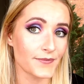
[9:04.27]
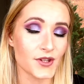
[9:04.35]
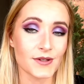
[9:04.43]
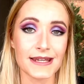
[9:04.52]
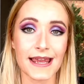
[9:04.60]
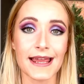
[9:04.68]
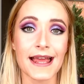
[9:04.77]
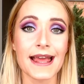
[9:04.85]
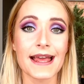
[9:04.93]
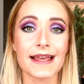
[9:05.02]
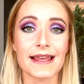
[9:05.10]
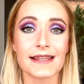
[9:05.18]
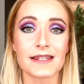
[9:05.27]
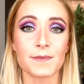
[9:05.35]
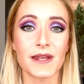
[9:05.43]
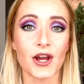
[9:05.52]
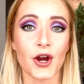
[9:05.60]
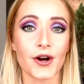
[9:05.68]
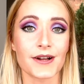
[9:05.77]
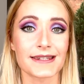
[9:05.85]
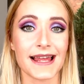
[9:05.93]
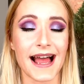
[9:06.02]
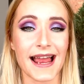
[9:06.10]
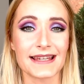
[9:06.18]
today is because
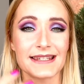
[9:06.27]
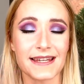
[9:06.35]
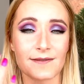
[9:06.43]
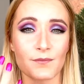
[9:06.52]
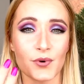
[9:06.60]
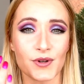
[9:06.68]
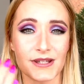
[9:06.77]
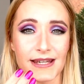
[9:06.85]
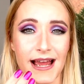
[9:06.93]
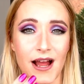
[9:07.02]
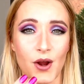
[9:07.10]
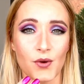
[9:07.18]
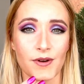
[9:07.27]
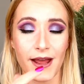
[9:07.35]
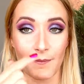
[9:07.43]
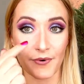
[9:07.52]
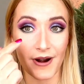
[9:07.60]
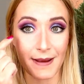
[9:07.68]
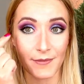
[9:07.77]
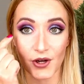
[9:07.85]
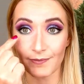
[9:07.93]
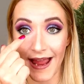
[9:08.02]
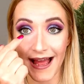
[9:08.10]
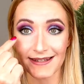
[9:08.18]
I didn't put down a primer
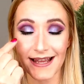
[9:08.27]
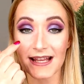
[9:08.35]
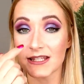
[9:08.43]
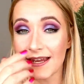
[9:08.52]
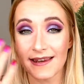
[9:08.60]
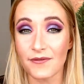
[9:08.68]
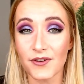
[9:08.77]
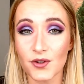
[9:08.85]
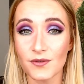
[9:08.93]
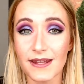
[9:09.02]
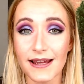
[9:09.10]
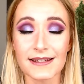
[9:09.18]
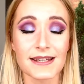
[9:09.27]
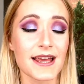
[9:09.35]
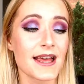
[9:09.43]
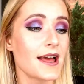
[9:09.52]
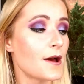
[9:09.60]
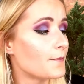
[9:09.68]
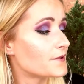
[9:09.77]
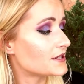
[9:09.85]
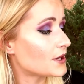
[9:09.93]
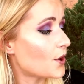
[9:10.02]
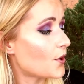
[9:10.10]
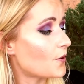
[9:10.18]
on my under eyes. I never do that.
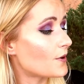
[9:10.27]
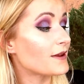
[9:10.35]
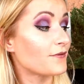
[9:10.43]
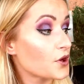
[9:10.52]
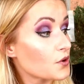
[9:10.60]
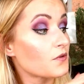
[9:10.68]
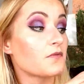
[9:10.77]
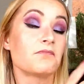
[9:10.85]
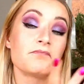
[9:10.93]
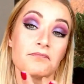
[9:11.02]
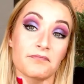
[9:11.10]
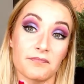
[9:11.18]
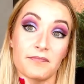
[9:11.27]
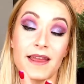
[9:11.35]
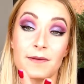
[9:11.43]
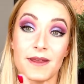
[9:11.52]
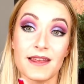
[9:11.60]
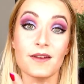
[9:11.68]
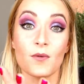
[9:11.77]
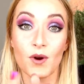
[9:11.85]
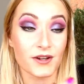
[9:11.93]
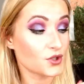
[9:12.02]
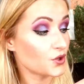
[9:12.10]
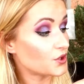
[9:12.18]
So if you maybe
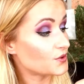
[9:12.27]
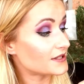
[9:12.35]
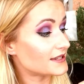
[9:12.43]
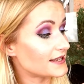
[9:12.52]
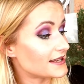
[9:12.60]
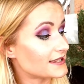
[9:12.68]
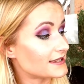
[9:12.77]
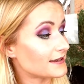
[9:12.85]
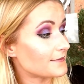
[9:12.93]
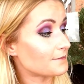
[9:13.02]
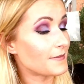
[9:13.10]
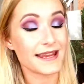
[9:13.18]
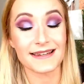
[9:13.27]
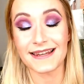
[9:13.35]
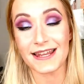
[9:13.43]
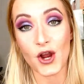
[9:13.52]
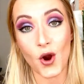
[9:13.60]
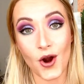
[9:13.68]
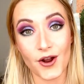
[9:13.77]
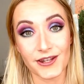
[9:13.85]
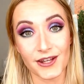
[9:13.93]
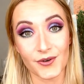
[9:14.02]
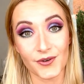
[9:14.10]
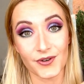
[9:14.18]
want to use this mainly
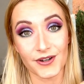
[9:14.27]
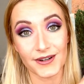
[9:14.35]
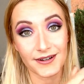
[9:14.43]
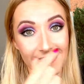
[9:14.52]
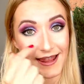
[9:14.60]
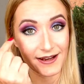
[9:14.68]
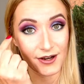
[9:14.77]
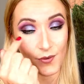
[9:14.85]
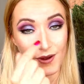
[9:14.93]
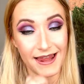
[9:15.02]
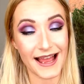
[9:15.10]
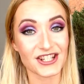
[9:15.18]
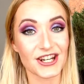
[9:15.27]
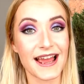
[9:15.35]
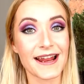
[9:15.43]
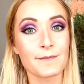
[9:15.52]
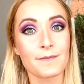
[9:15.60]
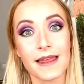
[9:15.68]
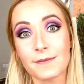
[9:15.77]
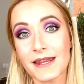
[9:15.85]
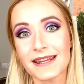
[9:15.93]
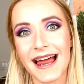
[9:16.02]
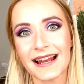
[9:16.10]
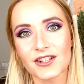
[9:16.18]
on your lower lash line,
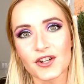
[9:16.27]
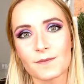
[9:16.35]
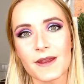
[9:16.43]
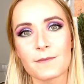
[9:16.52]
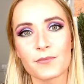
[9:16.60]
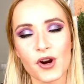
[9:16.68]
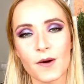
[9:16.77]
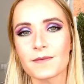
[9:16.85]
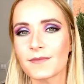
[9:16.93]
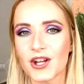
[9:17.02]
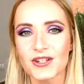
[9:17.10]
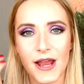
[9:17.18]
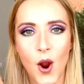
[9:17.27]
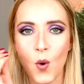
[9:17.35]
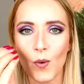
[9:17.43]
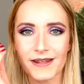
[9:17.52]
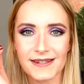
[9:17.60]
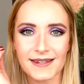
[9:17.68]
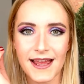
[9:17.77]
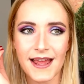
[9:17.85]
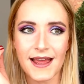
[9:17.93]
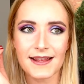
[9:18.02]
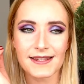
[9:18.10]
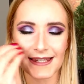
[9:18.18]
maybe that could be a problem, because I always
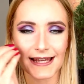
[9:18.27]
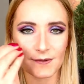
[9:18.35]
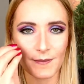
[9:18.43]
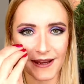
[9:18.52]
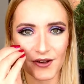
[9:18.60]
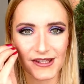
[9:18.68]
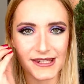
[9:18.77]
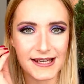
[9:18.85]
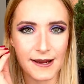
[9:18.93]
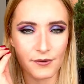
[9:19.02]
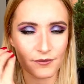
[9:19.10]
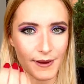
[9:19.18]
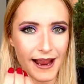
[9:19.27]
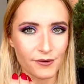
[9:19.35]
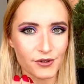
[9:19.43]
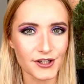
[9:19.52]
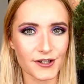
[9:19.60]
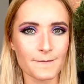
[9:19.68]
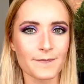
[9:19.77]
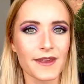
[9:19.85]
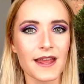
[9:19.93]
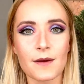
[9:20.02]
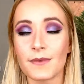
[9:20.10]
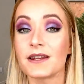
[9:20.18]
set my concealer with powder.
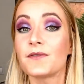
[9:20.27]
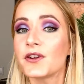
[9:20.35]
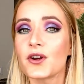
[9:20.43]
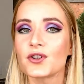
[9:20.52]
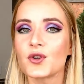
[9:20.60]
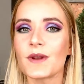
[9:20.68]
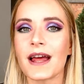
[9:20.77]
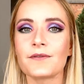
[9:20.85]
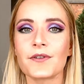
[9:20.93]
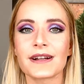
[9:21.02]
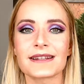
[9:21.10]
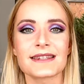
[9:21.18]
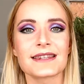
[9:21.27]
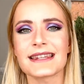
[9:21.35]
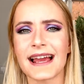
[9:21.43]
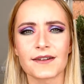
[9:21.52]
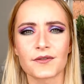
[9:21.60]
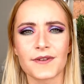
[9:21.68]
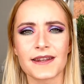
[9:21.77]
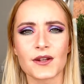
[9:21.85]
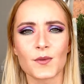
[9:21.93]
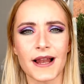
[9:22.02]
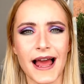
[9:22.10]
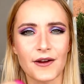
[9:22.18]
But if you don't do that, for instance, I don't think
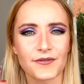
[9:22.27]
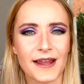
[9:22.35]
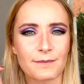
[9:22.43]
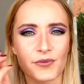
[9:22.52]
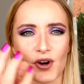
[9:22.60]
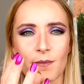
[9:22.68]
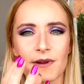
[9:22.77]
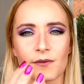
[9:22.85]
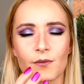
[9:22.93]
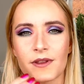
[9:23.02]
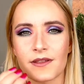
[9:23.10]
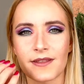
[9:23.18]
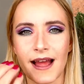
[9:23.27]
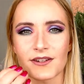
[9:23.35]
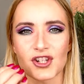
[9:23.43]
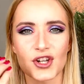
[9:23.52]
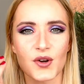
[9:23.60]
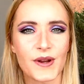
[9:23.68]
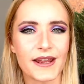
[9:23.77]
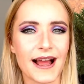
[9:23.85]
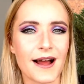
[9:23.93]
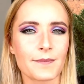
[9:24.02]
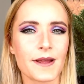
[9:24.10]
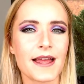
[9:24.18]
you will have that problem with not showing
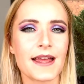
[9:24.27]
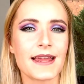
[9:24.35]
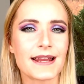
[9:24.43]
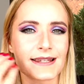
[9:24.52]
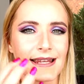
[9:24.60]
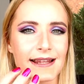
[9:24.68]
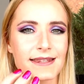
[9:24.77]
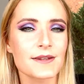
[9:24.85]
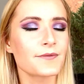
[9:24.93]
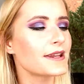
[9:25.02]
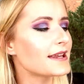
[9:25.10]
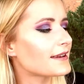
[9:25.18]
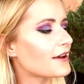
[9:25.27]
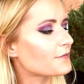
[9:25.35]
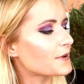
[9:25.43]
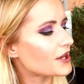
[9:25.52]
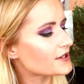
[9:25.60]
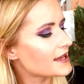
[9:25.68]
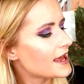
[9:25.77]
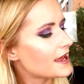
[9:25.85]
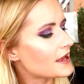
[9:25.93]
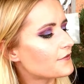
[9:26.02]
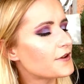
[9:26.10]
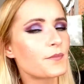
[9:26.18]
up intensively enough, because
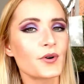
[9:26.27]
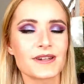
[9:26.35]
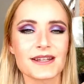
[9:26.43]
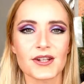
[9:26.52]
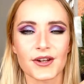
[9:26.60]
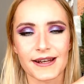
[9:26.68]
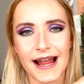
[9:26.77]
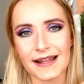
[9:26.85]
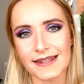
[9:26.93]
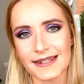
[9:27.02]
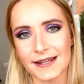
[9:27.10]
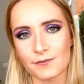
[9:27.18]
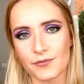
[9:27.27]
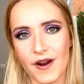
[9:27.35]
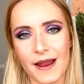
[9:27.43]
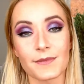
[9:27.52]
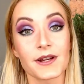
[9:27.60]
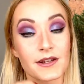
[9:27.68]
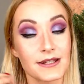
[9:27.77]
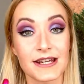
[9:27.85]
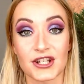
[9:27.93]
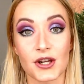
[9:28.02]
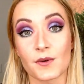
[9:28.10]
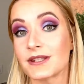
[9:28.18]
if you put this on an unset primer, it
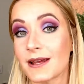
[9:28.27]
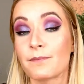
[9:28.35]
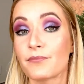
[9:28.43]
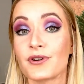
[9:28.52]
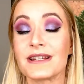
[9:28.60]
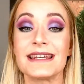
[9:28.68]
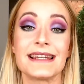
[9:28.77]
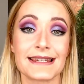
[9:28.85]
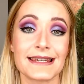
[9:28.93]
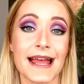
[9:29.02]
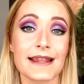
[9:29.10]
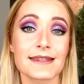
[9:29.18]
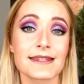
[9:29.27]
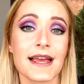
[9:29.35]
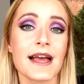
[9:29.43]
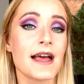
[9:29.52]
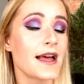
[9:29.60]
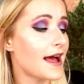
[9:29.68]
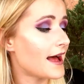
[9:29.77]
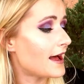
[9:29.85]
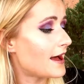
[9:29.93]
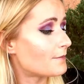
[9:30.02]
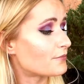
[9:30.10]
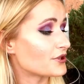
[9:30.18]
shows up pretty intense
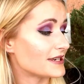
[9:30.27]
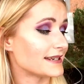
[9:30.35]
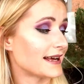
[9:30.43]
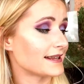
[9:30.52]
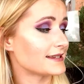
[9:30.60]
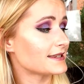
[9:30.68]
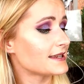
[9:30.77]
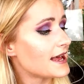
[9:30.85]
and pretty nice.